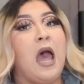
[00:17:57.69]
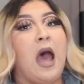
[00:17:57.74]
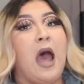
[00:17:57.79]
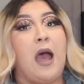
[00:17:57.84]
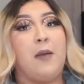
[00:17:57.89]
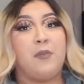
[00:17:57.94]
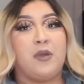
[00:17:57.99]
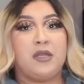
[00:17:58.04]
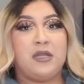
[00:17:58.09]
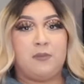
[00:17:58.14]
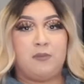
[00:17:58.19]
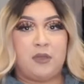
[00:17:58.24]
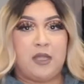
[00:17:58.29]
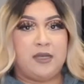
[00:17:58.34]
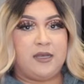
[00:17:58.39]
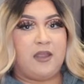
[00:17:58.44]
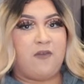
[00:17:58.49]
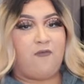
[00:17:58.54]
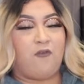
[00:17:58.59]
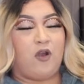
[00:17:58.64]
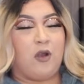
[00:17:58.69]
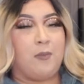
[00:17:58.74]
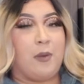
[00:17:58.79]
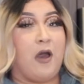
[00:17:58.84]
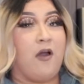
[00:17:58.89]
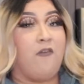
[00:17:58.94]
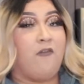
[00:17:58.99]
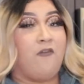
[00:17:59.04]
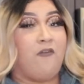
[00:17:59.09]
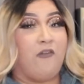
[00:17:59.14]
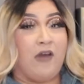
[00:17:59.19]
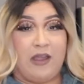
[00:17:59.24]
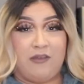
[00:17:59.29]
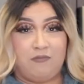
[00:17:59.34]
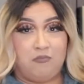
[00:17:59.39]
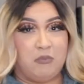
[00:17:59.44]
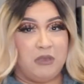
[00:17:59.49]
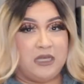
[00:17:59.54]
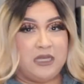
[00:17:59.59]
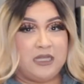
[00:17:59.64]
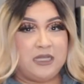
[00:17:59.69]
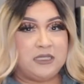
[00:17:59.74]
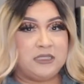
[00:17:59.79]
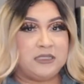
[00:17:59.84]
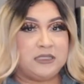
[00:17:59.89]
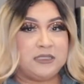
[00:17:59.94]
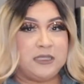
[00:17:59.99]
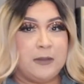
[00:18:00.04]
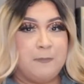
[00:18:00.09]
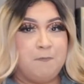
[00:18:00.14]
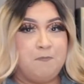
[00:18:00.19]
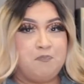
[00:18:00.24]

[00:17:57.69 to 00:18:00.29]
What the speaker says: I'm gonna blend it for about 5 minutes,